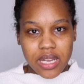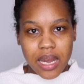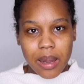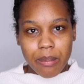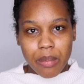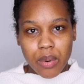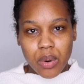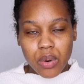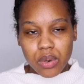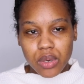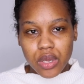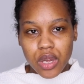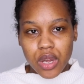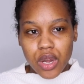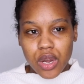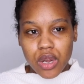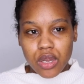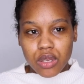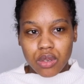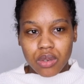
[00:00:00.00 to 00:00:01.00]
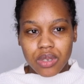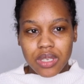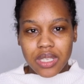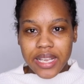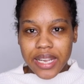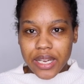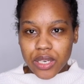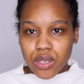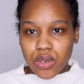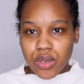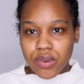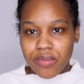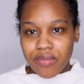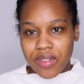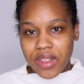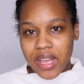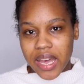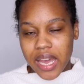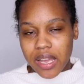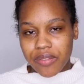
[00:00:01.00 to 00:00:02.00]
that I bought. So stay tuned
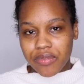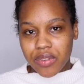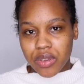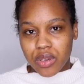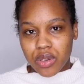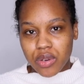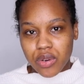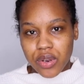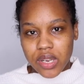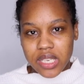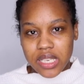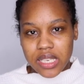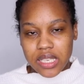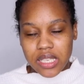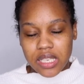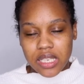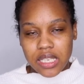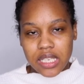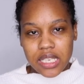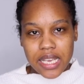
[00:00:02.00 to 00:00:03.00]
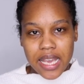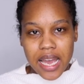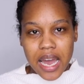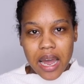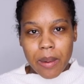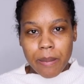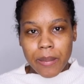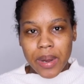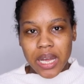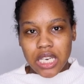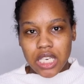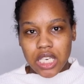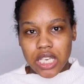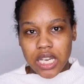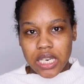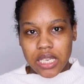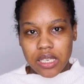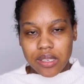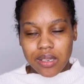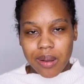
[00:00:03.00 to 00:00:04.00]
for that if you're curious as to see how my
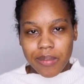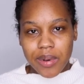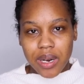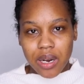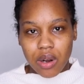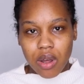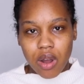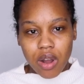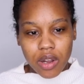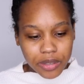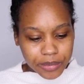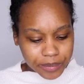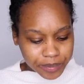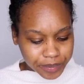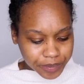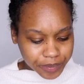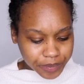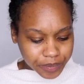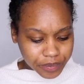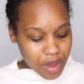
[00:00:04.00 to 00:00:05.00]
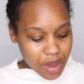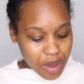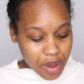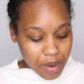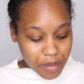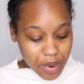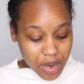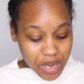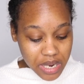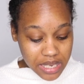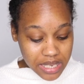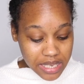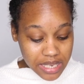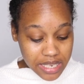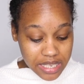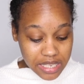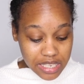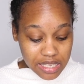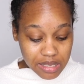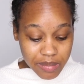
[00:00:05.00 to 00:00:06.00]
journey is coming along. But honestly,
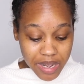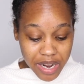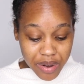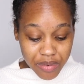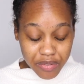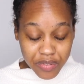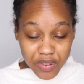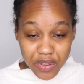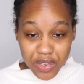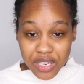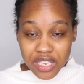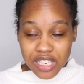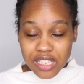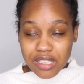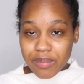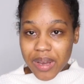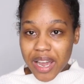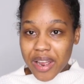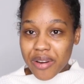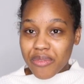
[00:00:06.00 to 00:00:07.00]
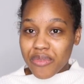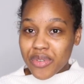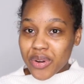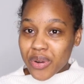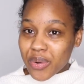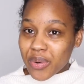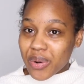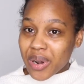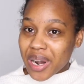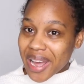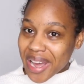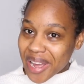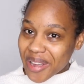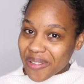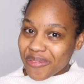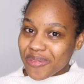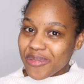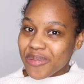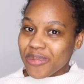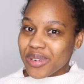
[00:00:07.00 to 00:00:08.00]
this is my review. This is my real
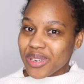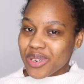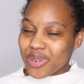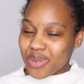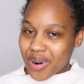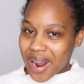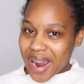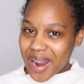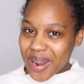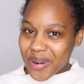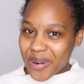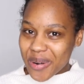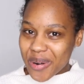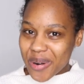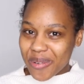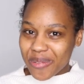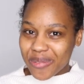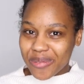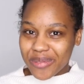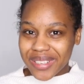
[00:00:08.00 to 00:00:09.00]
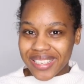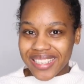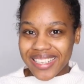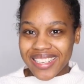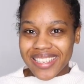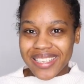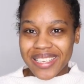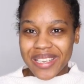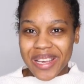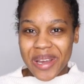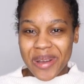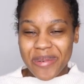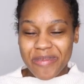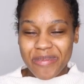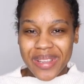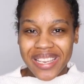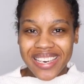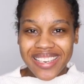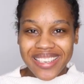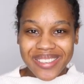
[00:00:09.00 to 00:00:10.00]
life trial of this
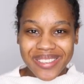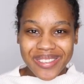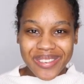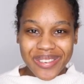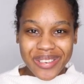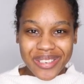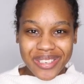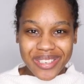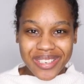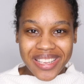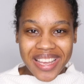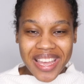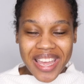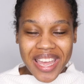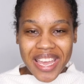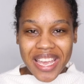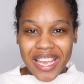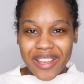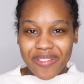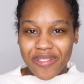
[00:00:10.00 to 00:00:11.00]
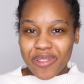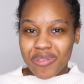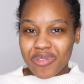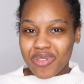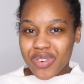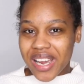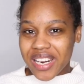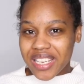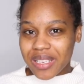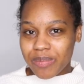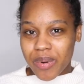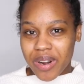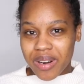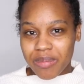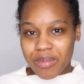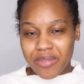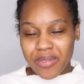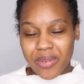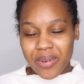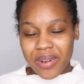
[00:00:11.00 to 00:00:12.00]
peeling solution. If you've tried this
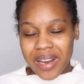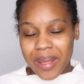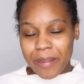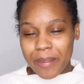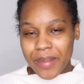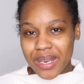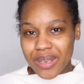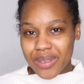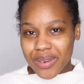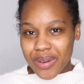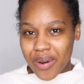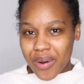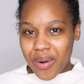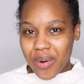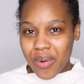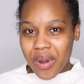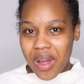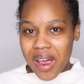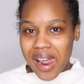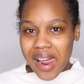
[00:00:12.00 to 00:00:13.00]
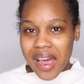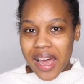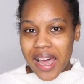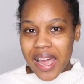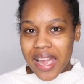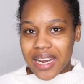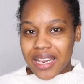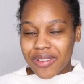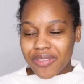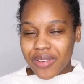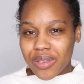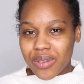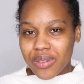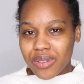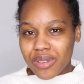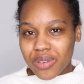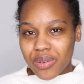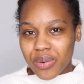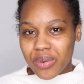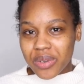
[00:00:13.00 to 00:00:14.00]
product before, let me know. And if you're
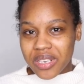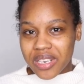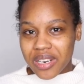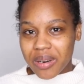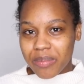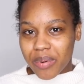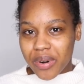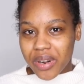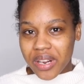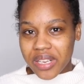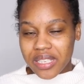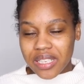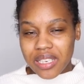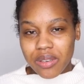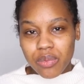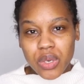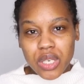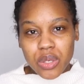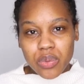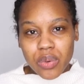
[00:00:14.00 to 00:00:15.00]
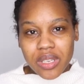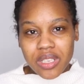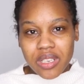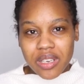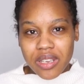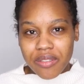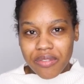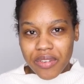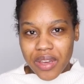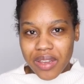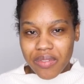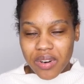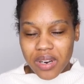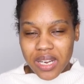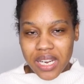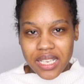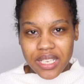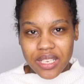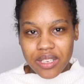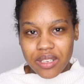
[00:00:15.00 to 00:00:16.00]
using the ordinary products, which ones are your
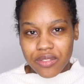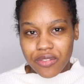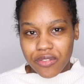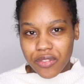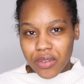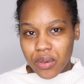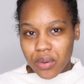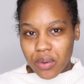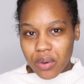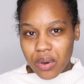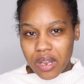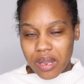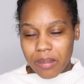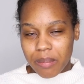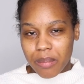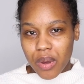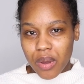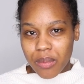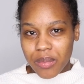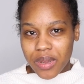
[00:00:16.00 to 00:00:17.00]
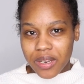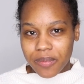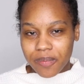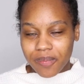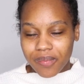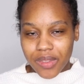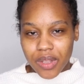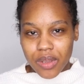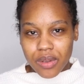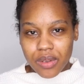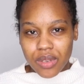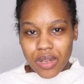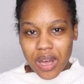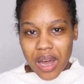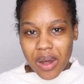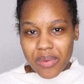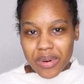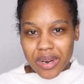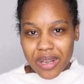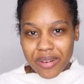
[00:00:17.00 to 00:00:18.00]
favorite? Because there's a few at the moment. So
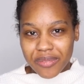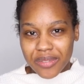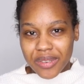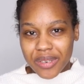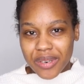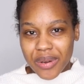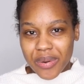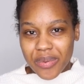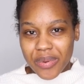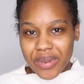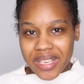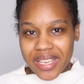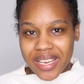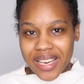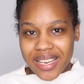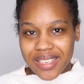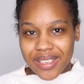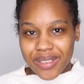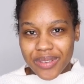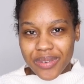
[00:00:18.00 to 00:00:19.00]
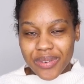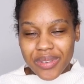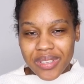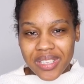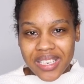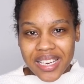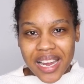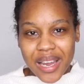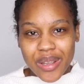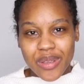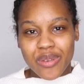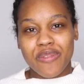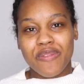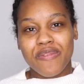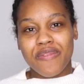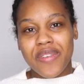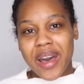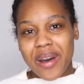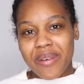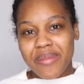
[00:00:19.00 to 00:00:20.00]
I would love to know what you guys are using, how you
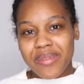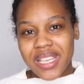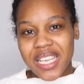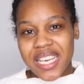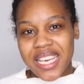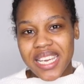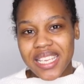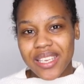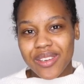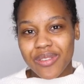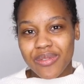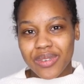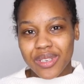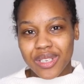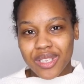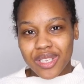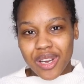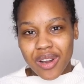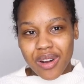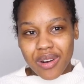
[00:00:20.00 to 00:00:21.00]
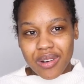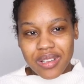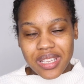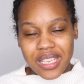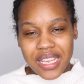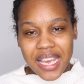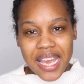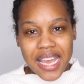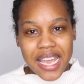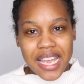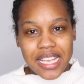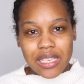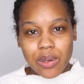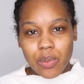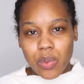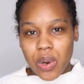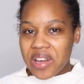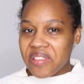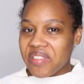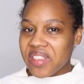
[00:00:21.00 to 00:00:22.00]
found it, your results. Is
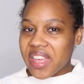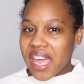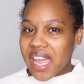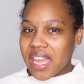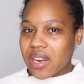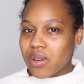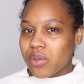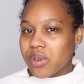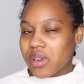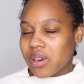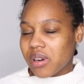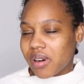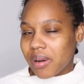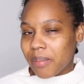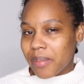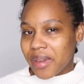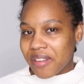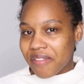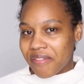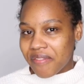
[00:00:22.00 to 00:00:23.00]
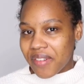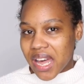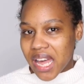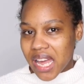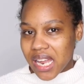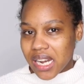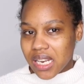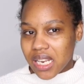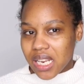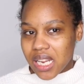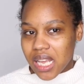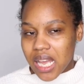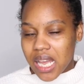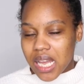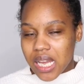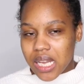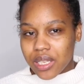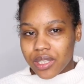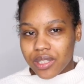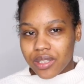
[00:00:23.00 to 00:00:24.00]
it worth getting, or you're not a big fan?
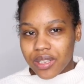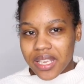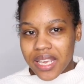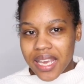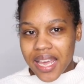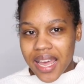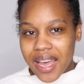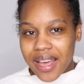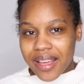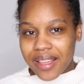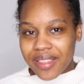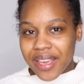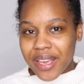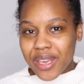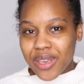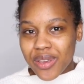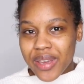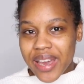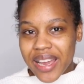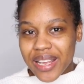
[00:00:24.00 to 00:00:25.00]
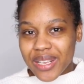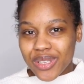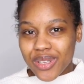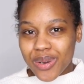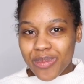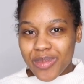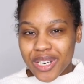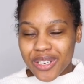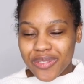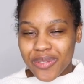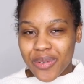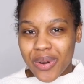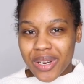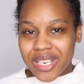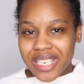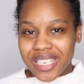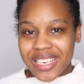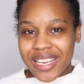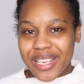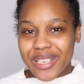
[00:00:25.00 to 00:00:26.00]
So yeah, thank you guys so much for
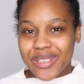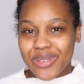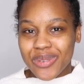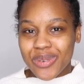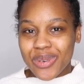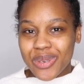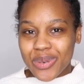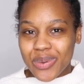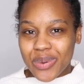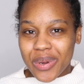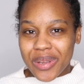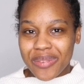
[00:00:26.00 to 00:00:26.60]
watching as usual.